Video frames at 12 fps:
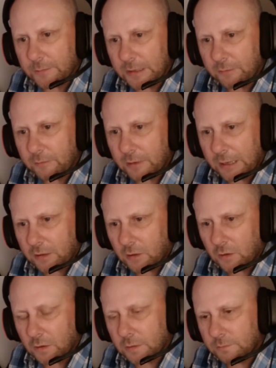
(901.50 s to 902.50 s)
about
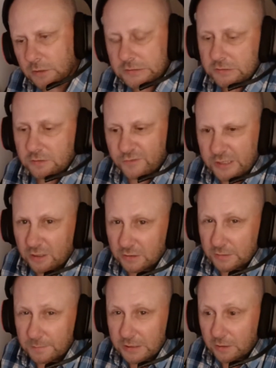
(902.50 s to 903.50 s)
alcohol. I'm going to do a video
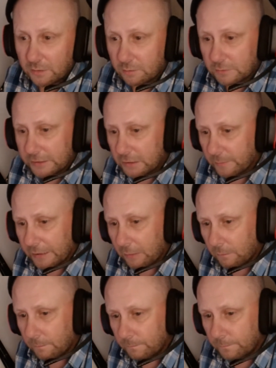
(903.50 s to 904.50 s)
in the middle of the week
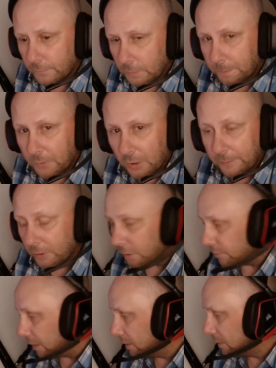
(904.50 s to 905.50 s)
about
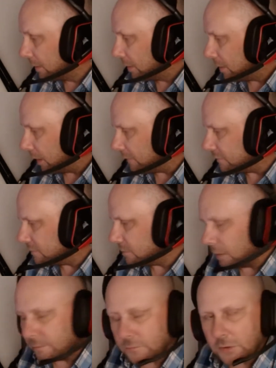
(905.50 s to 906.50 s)
bipolar. I'm
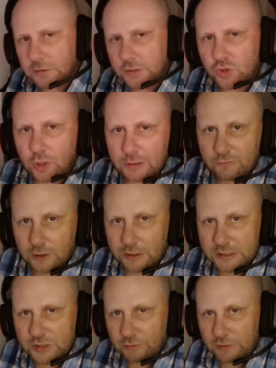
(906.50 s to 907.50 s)
going to try and
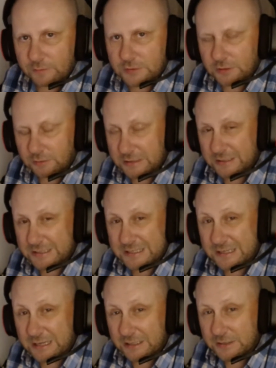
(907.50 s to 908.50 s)
write a script so as I can
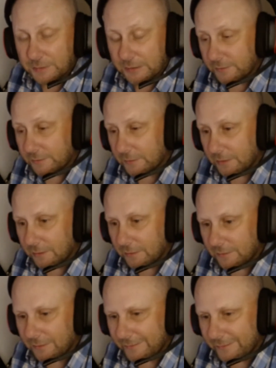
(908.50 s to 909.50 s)
stick to it
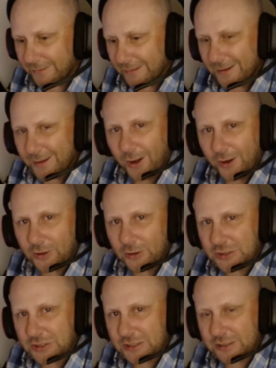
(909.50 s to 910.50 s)
and
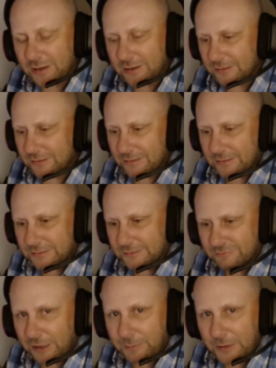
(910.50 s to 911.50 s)
not just
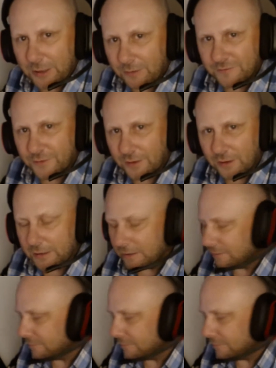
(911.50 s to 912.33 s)
rabbit on for like